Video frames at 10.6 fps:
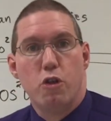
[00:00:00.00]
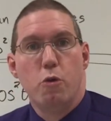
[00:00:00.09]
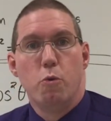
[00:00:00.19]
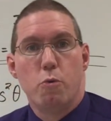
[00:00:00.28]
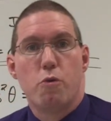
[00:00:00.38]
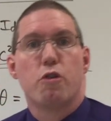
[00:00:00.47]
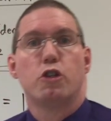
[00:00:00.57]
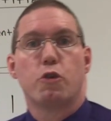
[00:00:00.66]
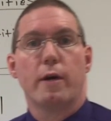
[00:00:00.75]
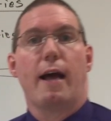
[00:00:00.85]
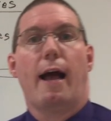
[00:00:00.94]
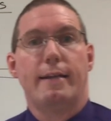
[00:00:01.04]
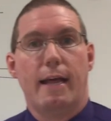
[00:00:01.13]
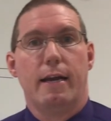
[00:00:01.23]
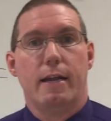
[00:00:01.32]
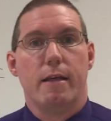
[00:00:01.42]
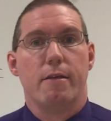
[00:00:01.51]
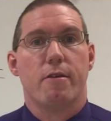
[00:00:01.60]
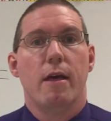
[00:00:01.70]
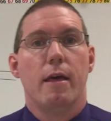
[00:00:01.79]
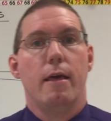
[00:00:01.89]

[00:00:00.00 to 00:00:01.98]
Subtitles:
used trig identities